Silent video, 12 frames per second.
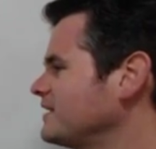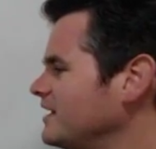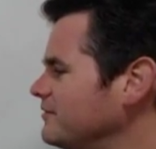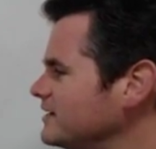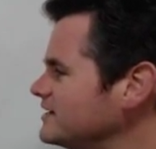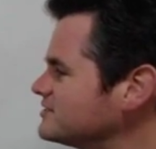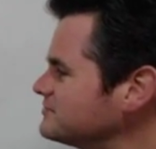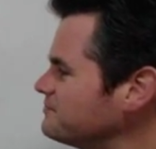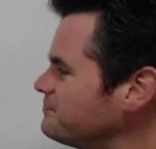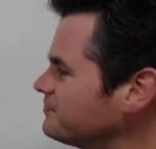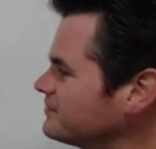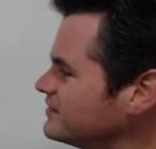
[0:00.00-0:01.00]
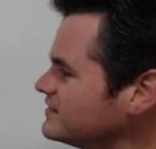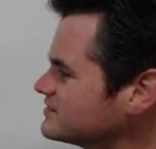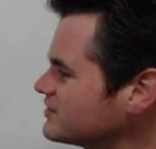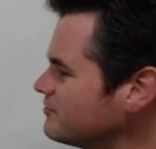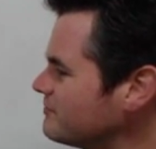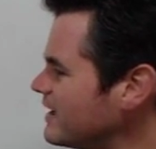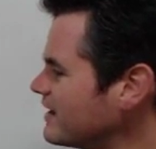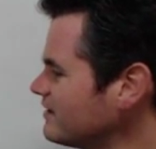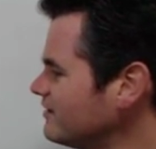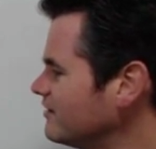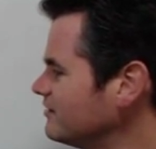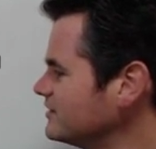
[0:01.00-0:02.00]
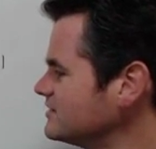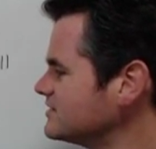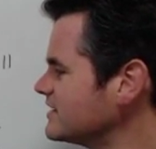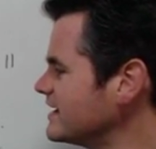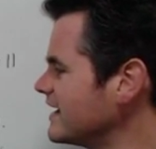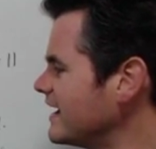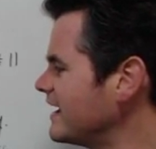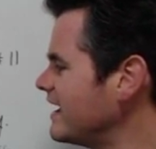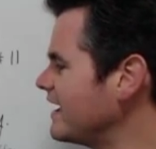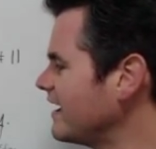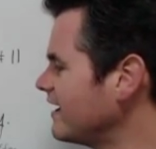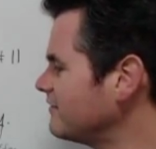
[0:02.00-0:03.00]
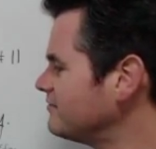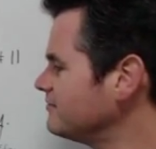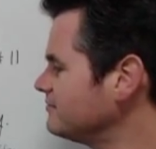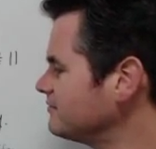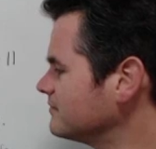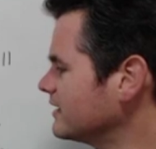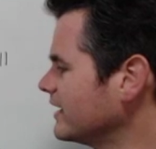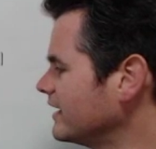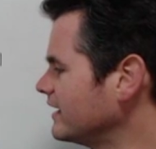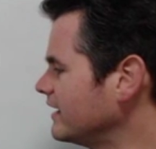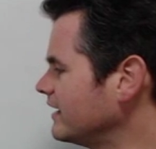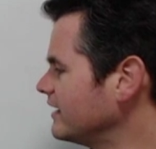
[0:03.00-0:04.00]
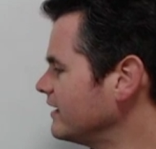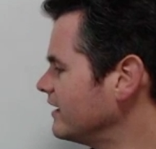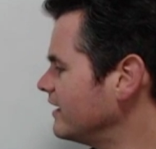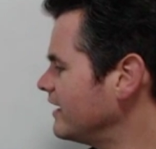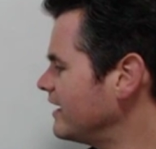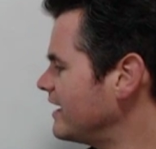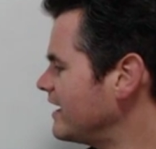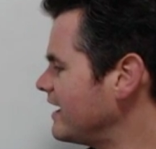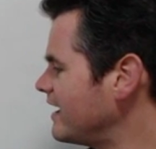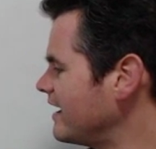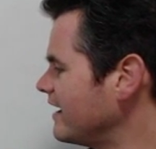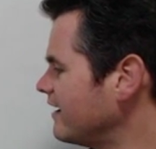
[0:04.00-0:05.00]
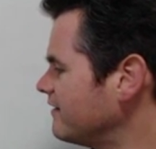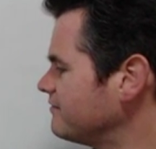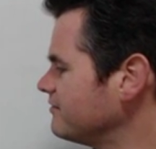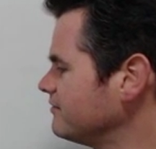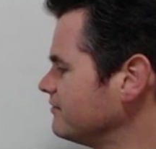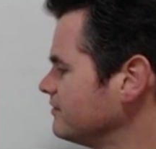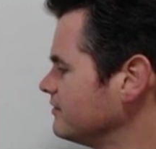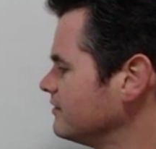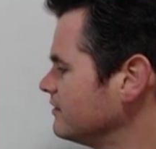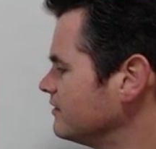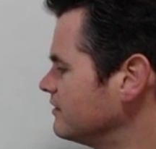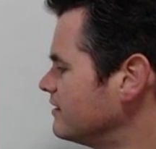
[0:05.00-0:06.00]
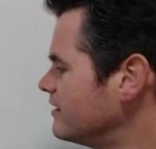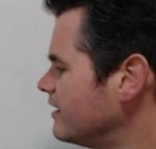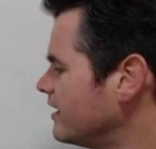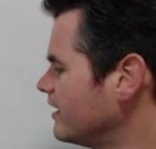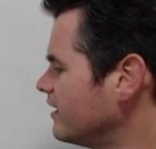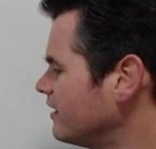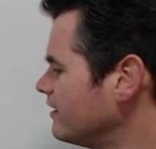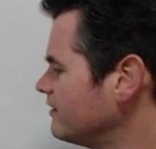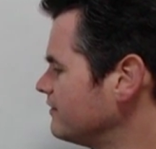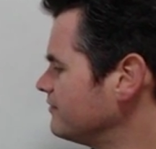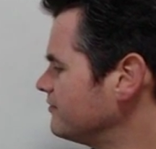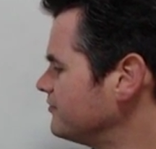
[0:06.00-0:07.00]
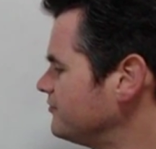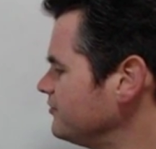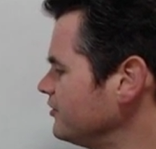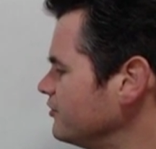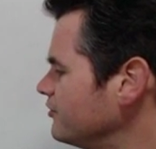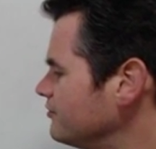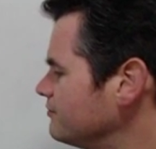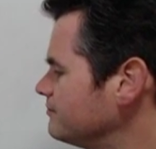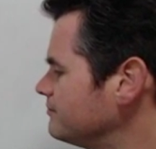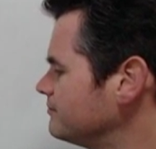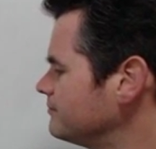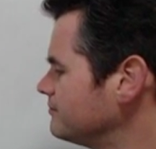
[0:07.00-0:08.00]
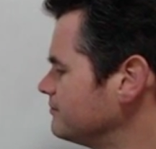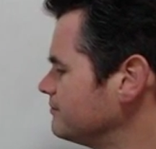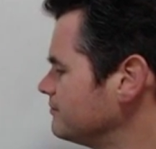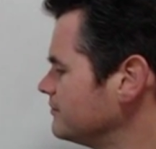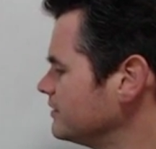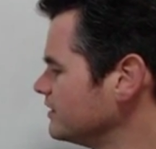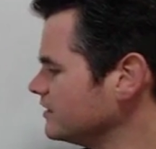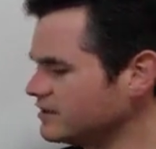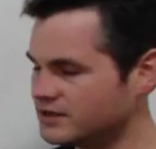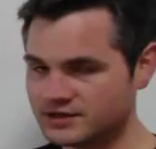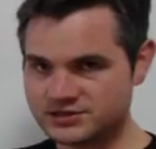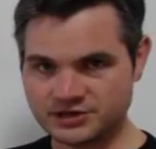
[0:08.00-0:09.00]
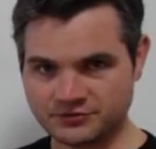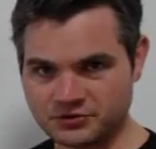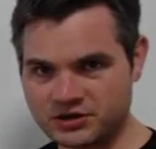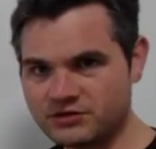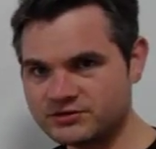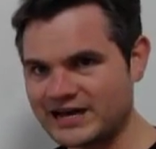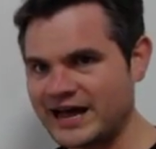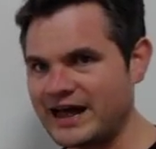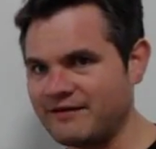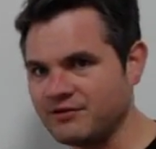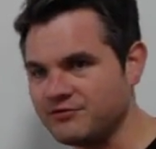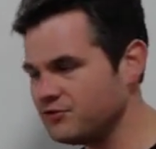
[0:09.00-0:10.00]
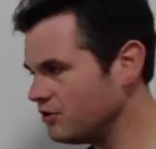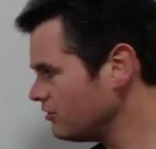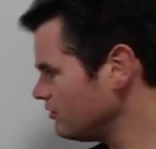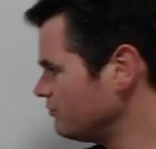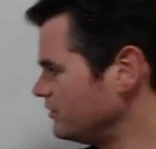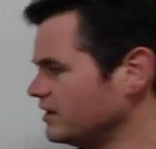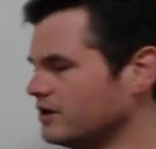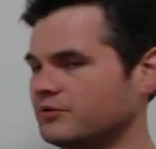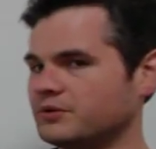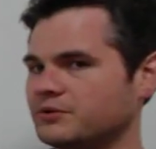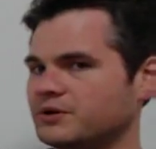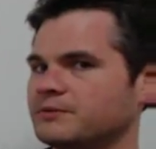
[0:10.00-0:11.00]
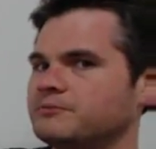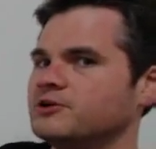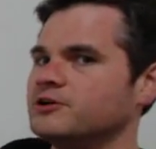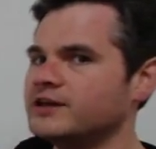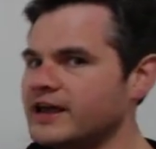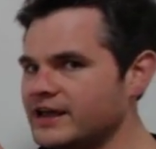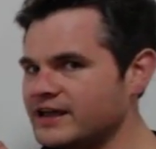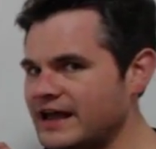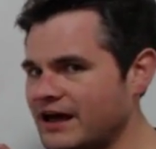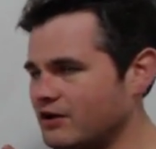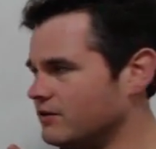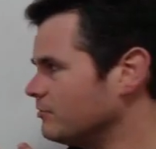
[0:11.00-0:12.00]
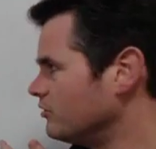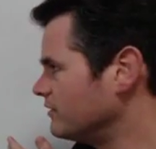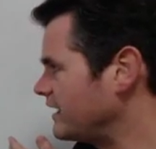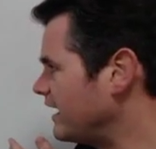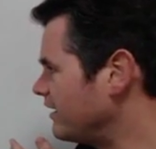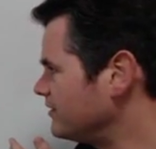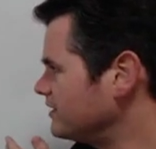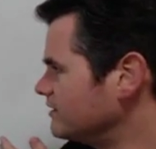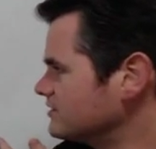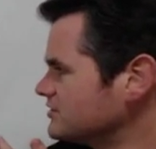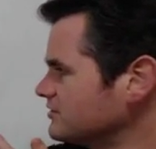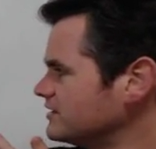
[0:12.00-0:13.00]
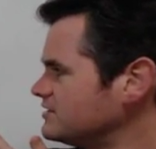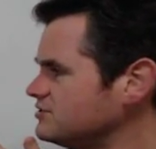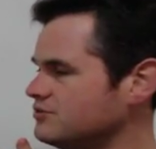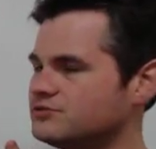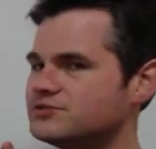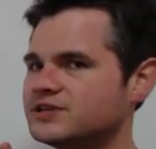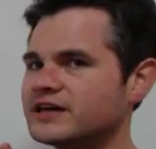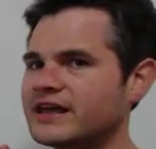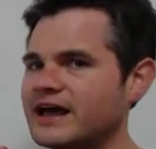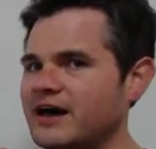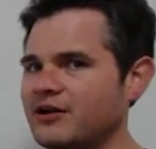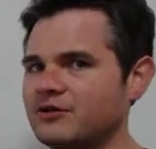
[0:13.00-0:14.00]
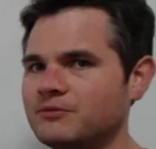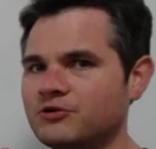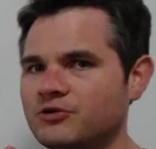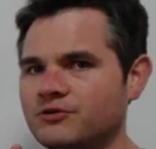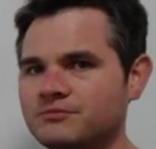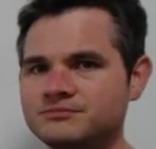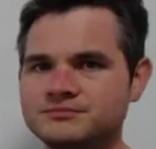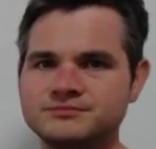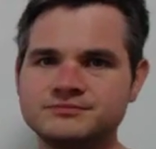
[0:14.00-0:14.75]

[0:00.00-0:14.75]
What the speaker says: anyways, let's go back here. Let's say I have. I have a few. So if we use I have a few, we know we want to put a countable noun here. So let's use the countable